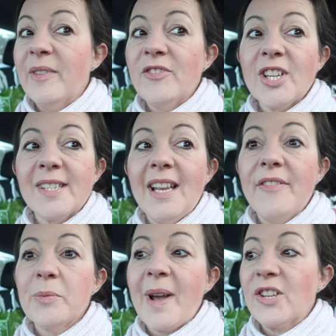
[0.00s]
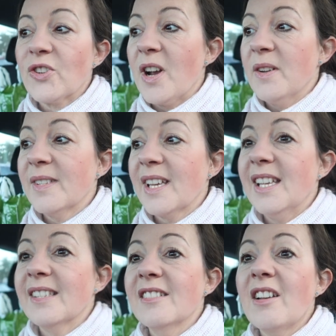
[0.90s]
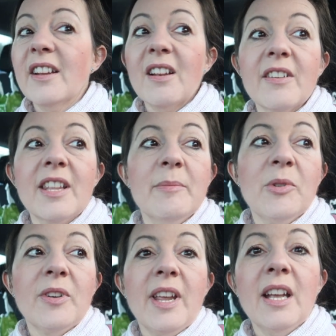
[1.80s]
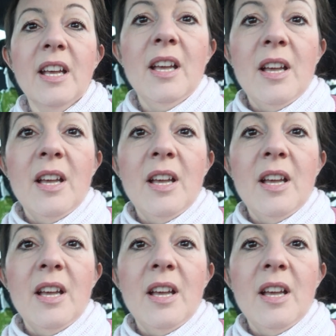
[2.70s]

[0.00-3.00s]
We've just left Waitrose. It's nine o'clock in the morning.